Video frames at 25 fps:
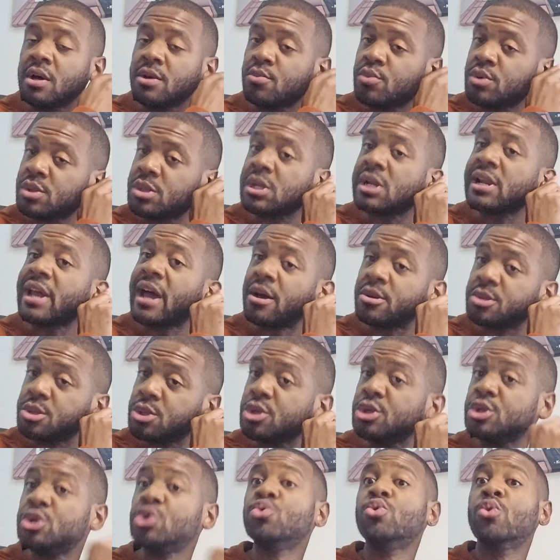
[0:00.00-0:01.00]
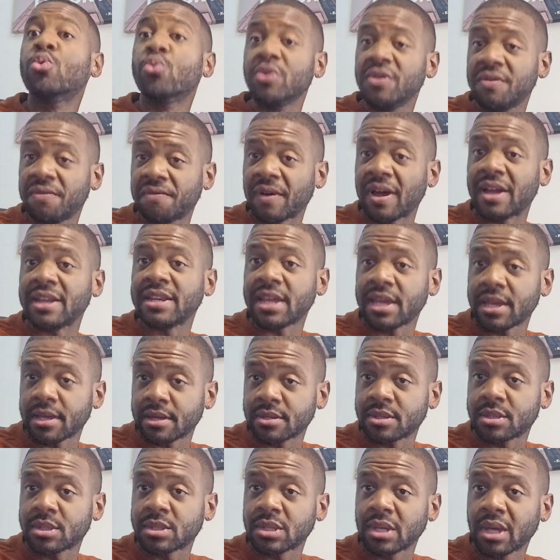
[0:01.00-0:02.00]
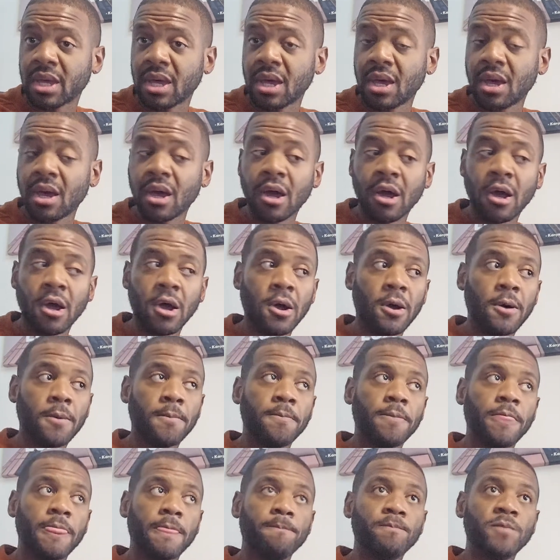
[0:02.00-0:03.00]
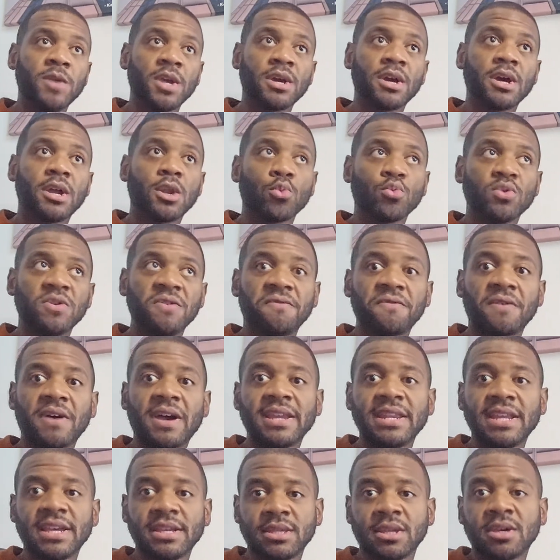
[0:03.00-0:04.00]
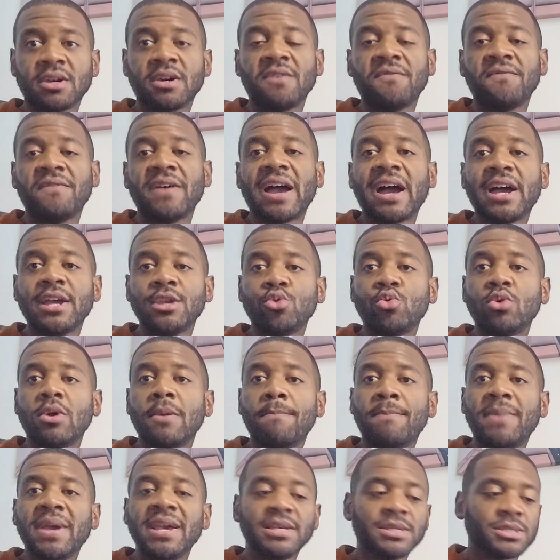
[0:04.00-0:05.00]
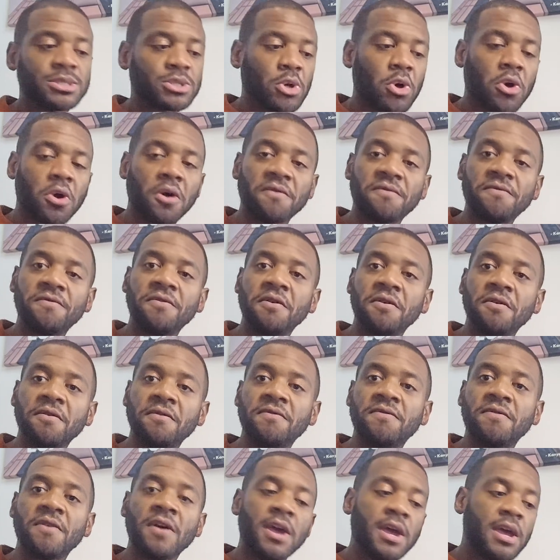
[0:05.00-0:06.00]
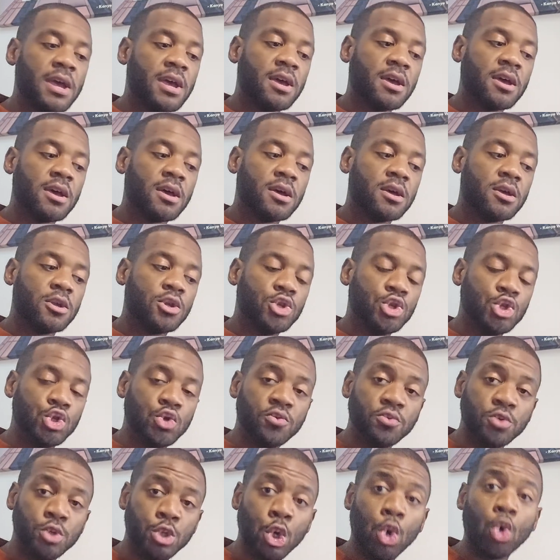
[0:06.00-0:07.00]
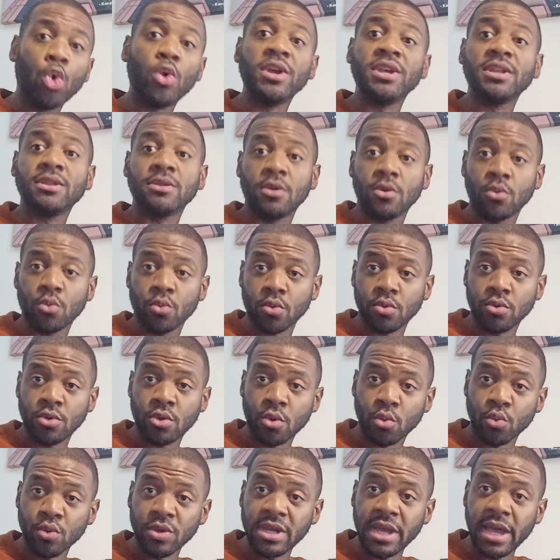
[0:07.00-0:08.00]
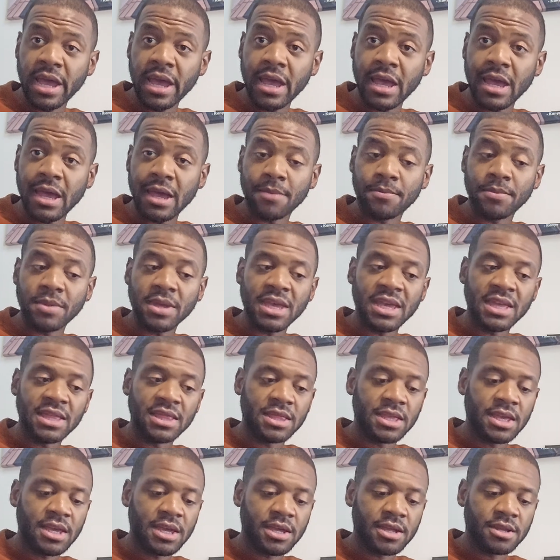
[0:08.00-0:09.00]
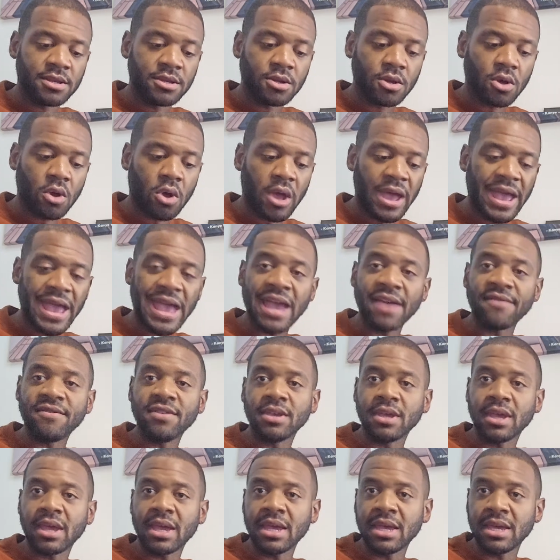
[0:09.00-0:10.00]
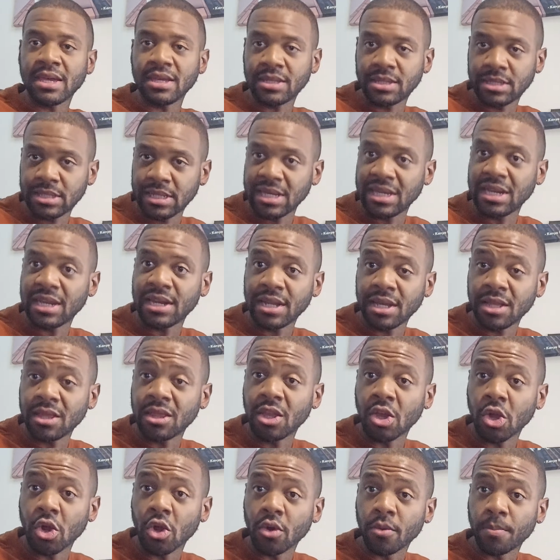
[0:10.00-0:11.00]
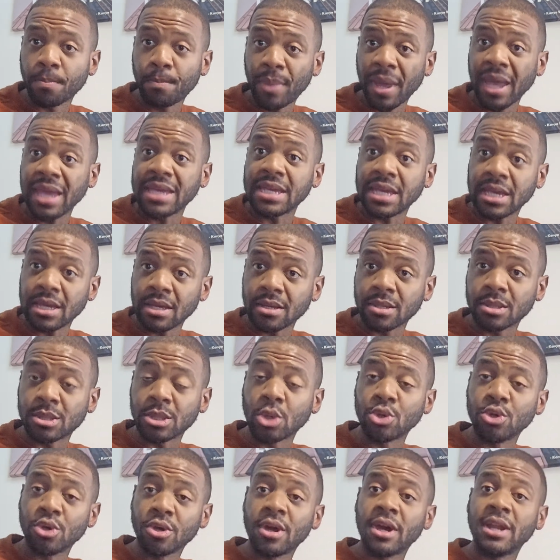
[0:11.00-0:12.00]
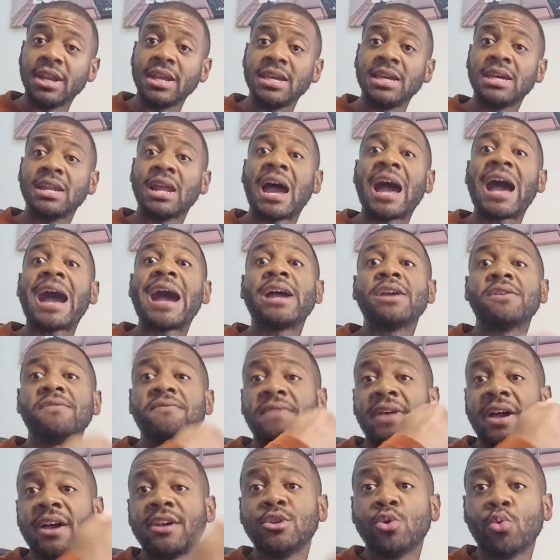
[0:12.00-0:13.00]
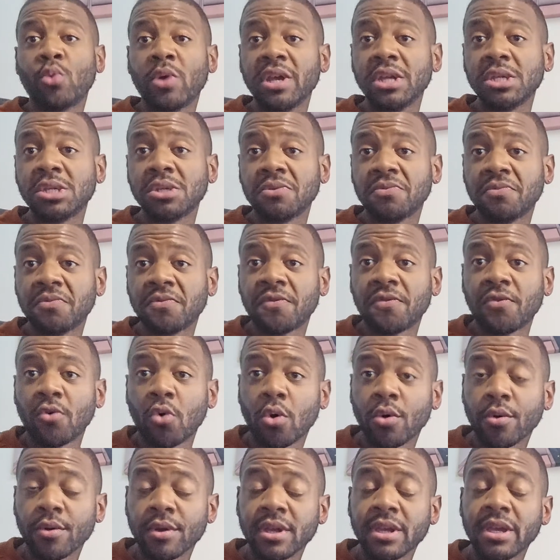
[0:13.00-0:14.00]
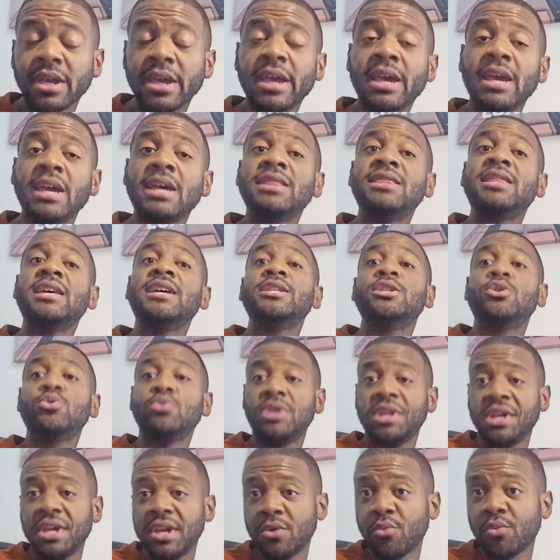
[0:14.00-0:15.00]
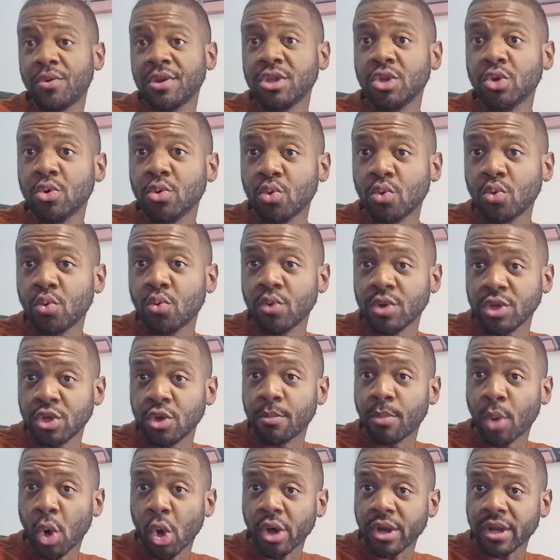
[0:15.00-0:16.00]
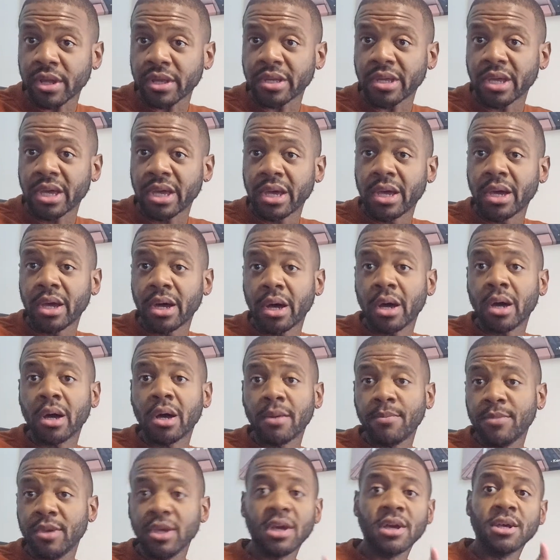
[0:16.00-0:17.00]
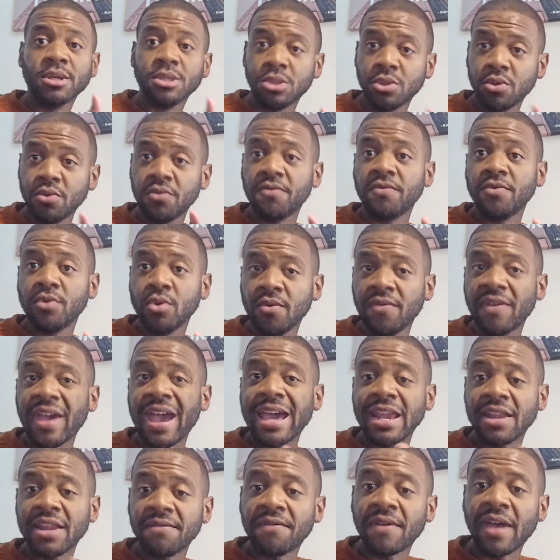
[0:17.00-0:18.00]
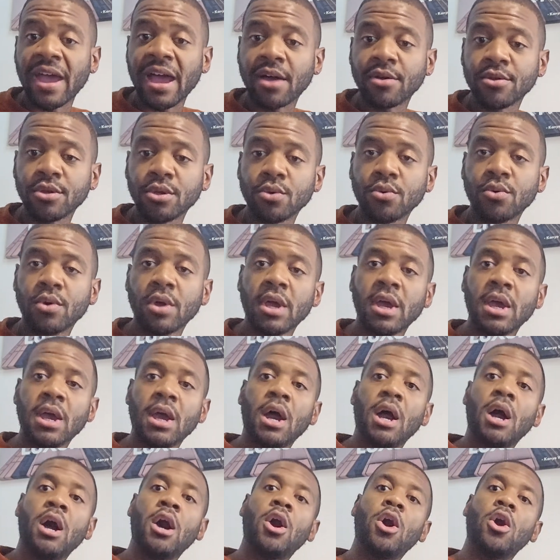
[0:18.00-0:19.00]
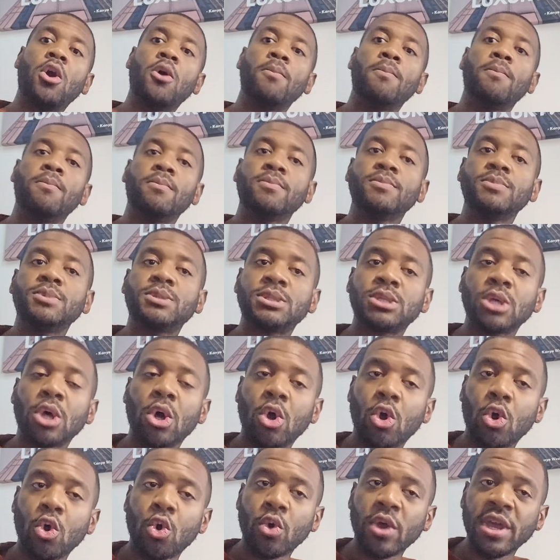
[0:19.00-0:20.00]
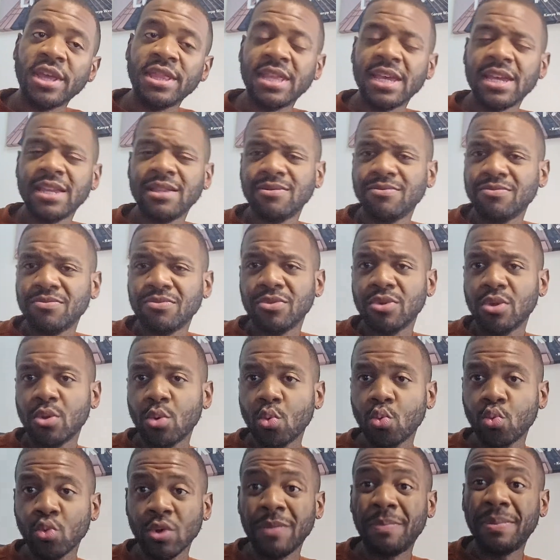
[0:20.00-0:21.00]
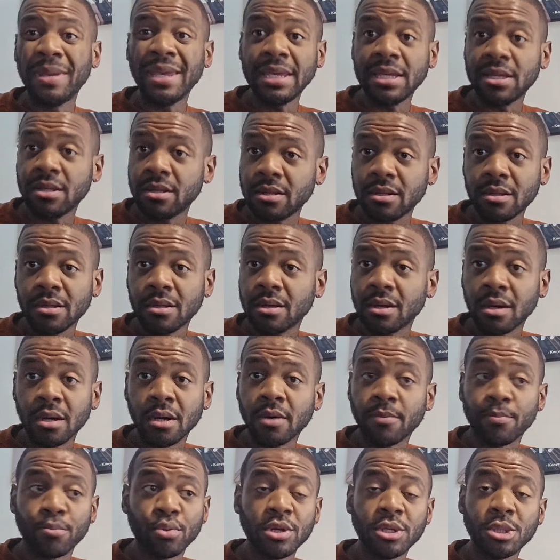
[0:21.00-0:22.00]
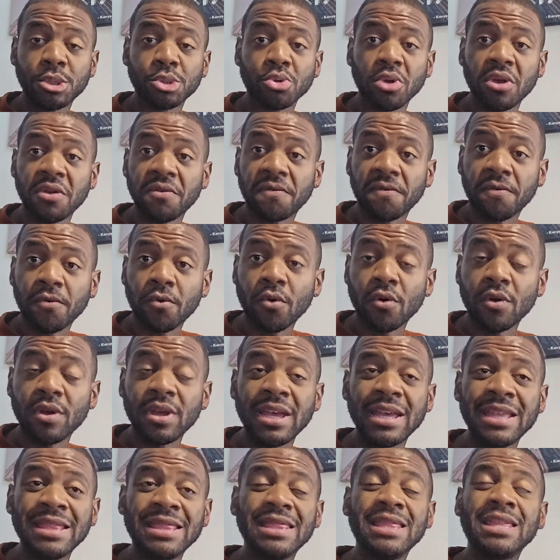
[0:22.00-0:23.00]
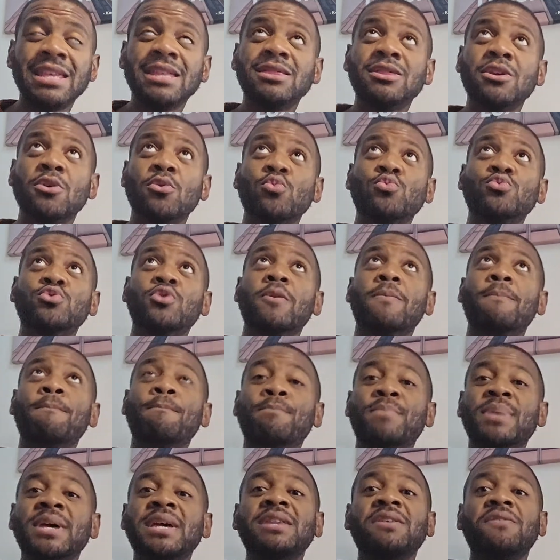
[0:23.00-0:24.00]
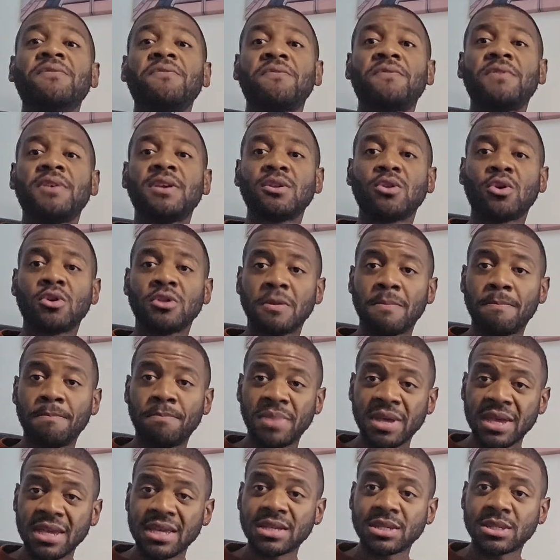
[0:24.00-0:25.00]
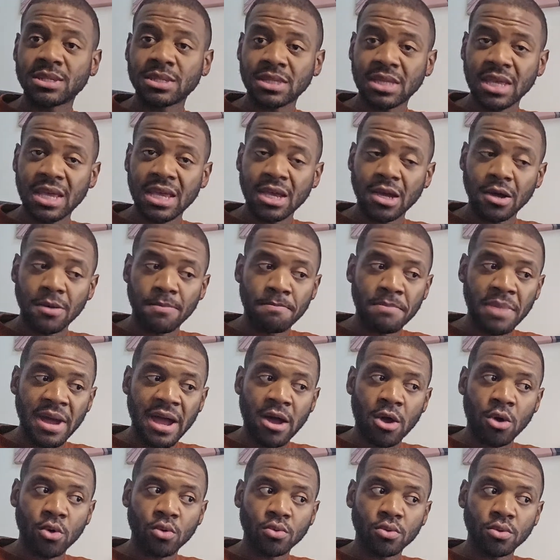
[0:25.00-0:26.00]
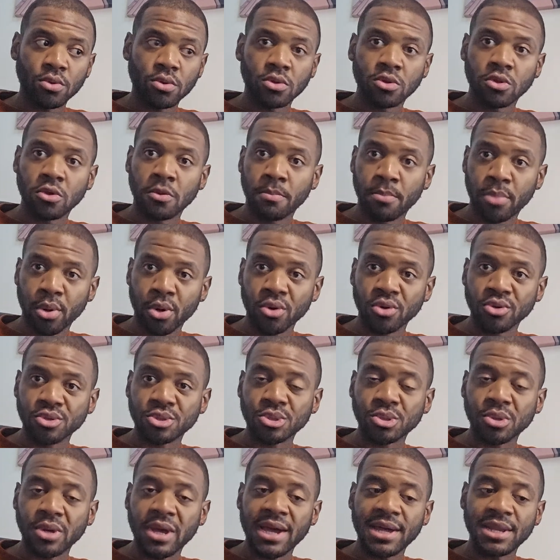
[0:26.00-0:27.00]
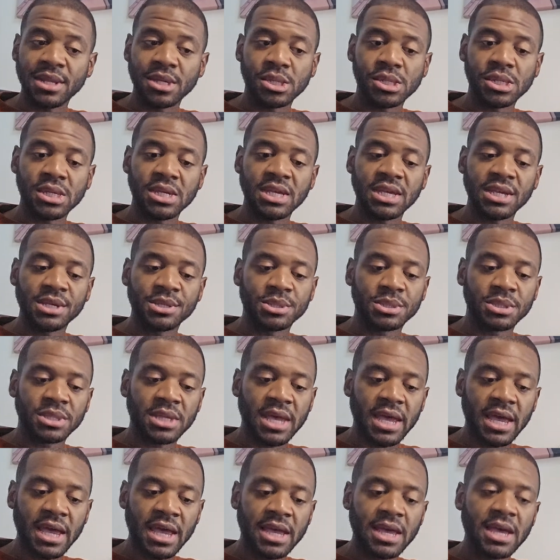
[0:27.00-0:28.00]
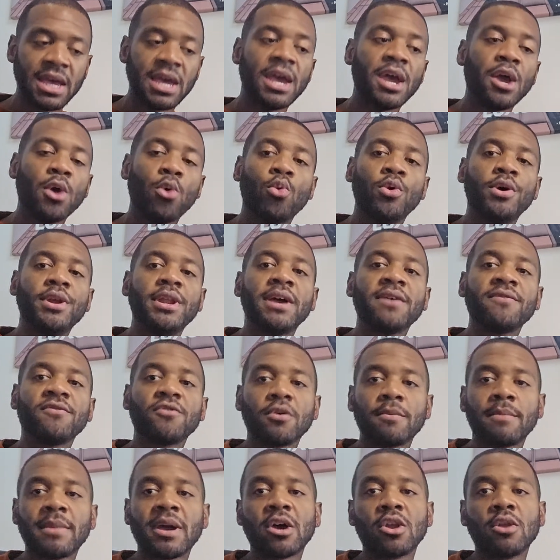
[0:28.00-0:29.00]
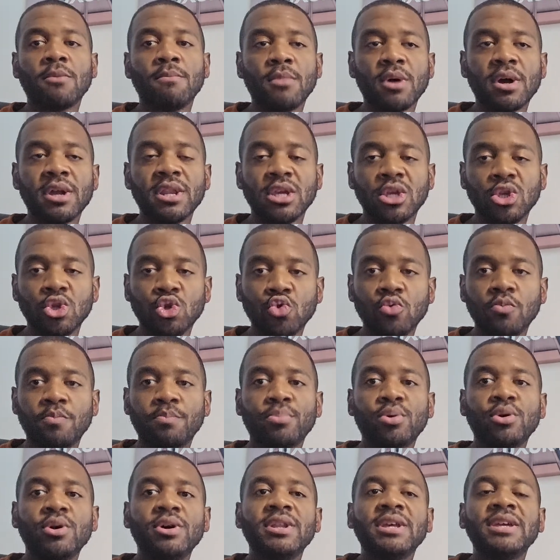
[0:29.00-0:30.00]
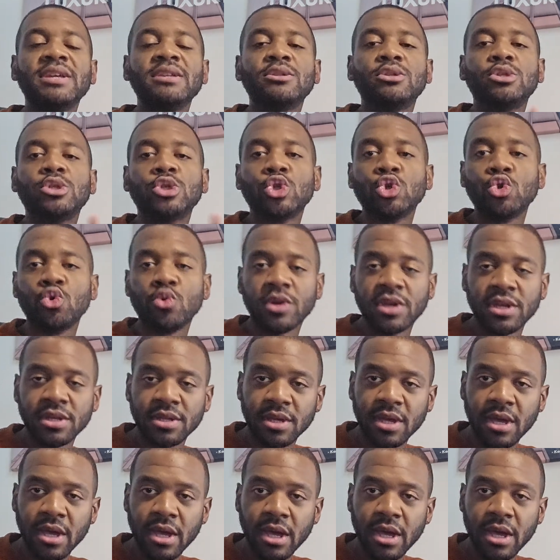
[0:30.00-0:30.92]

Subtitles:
which allows you to do the refinance. They're going to refinance, they're going to value it based off of you doing the rehab and then having a tenant in there paying, so you're going to get a higher valuation for it than you did when you bought it, because you've added value. So and then repeat, pretty straightforward. And the benefit or the biggest thing about the BRRRR strategy is that whatever amount of money you put into it,